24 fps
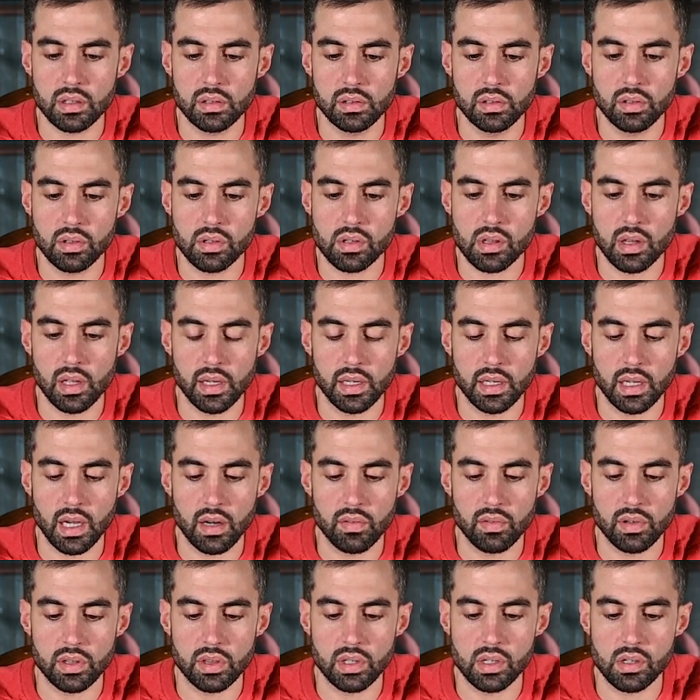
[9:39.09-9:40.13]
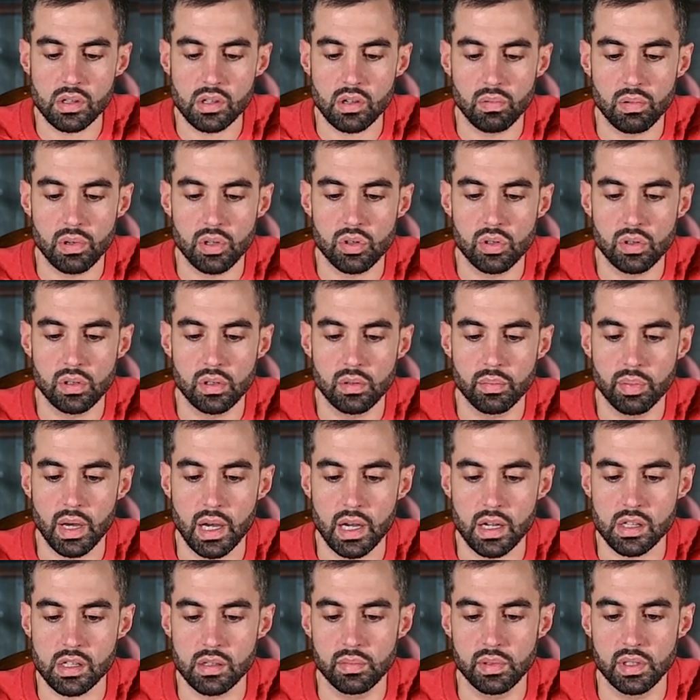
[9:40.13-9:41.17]
Looks like everything's original.
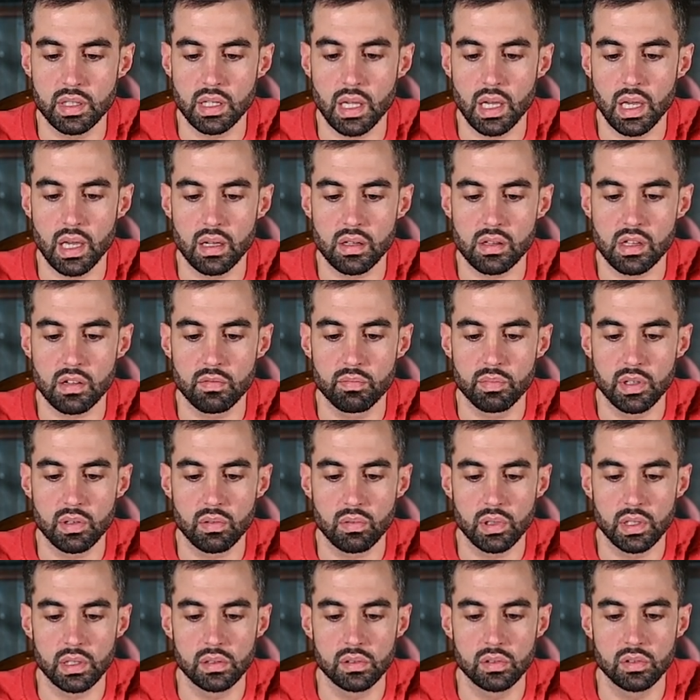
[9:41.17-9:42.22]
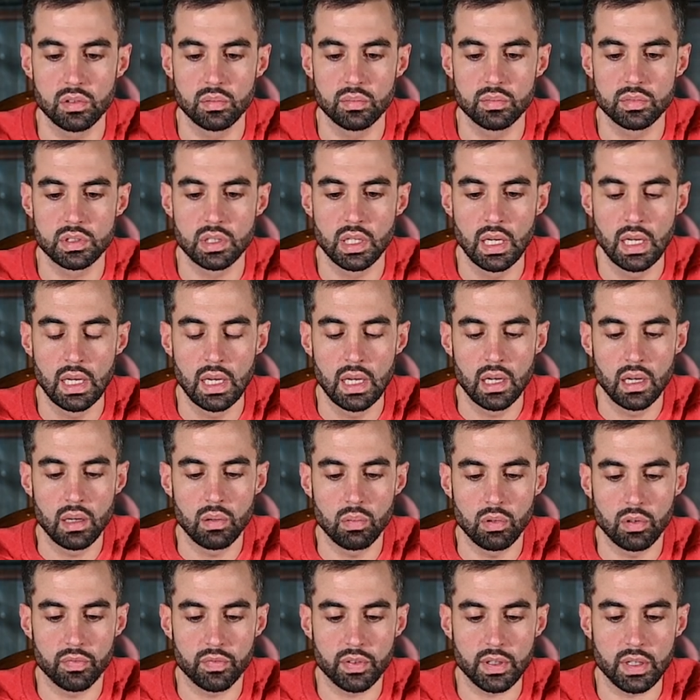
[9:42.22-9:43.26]
Possibly the hands have been reloomed. We'll
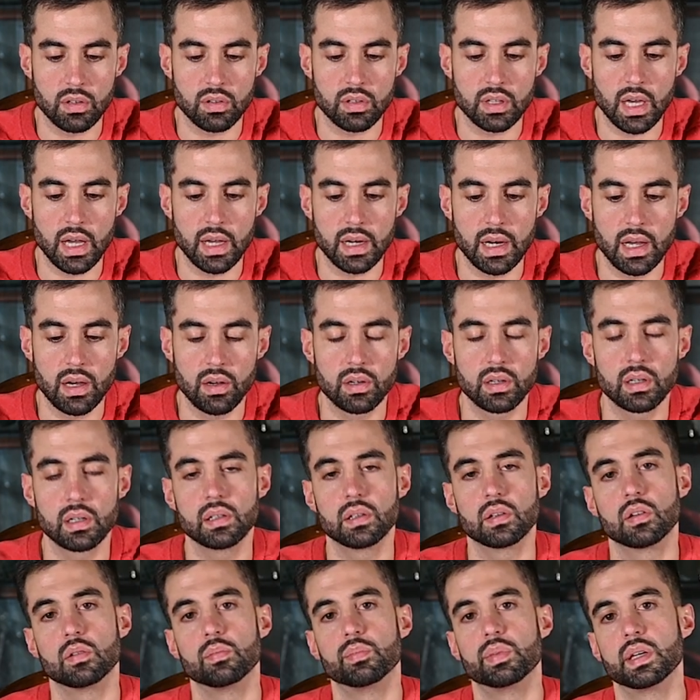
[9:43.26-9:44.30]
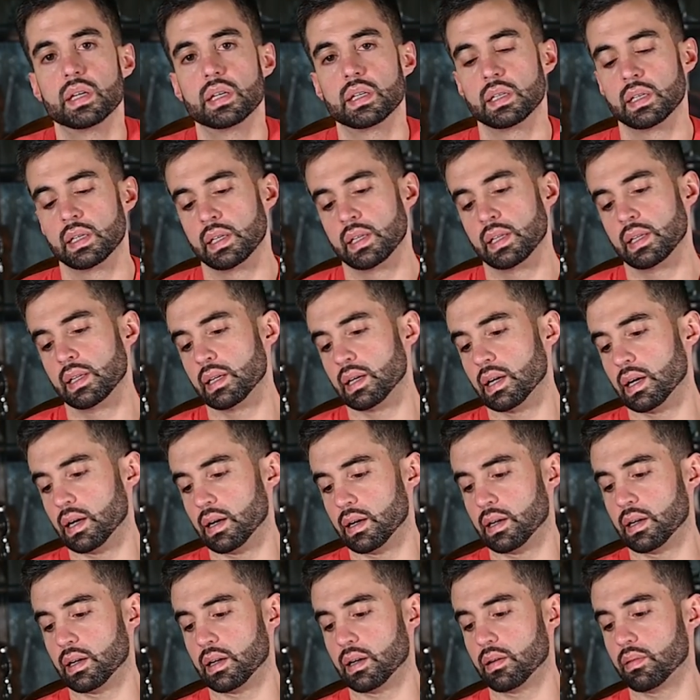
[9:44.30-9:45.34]
figure that out in a little bit.
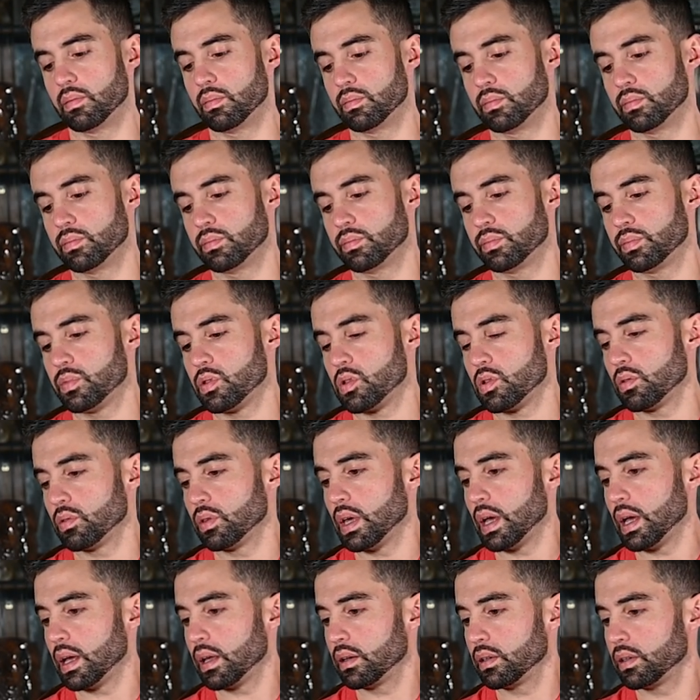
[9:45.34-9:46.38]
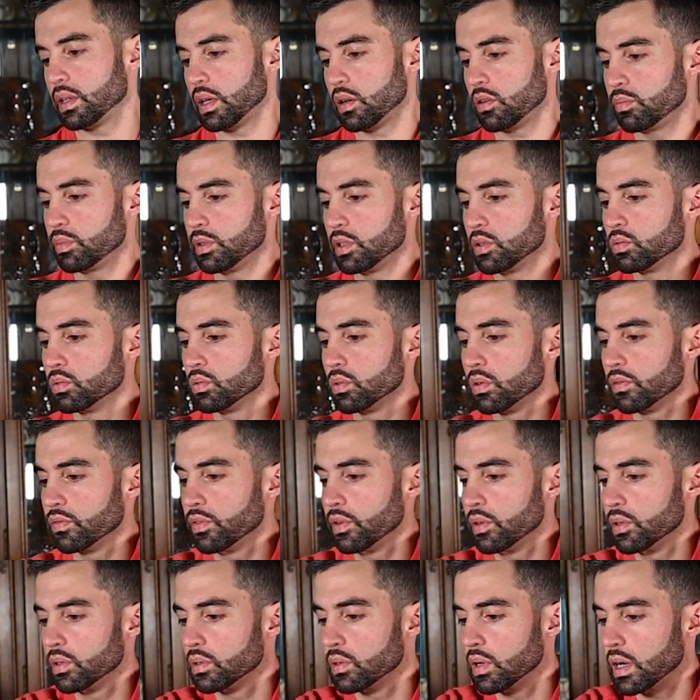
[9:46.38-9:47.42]
So that'll be cool to
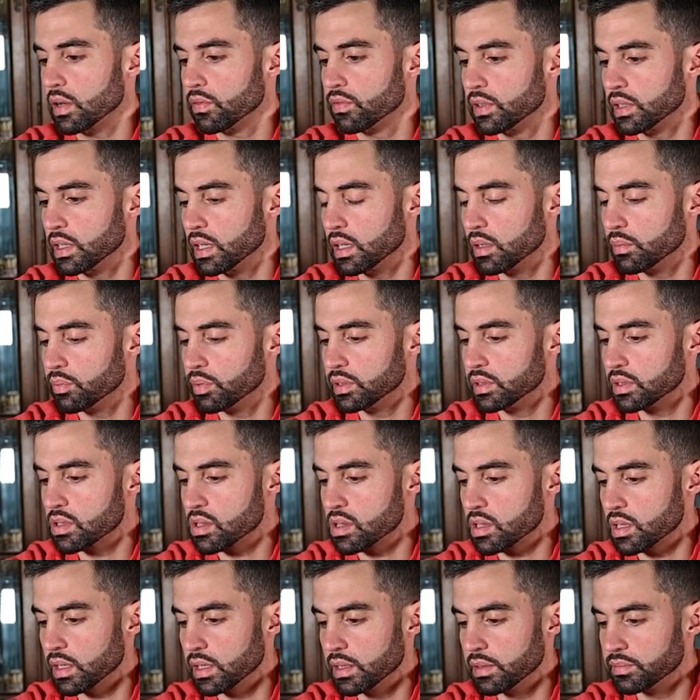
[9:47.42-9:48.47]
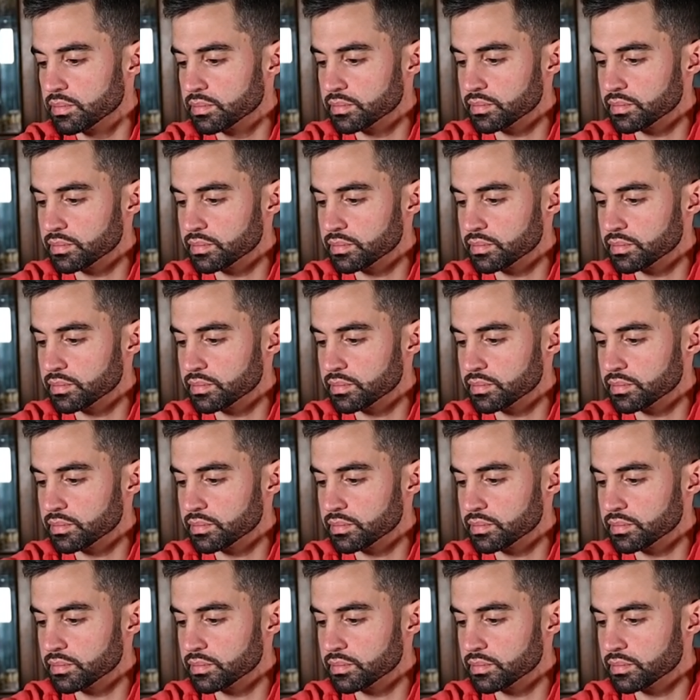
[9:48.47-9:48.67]
photograph and get up on the site.